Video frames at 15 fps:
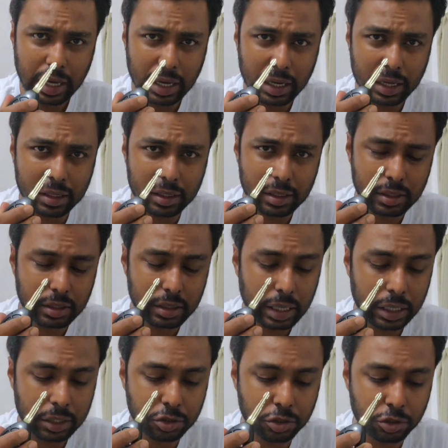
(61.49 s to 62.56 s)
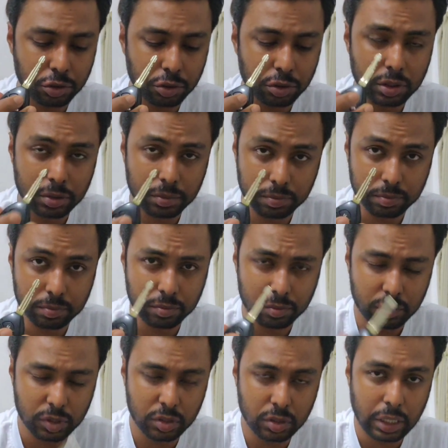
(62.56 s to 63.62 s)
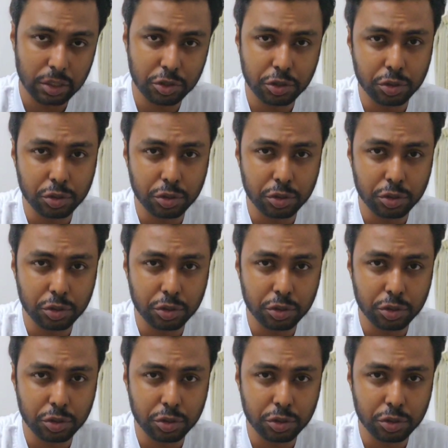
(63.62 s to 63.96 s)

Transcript: and that should, that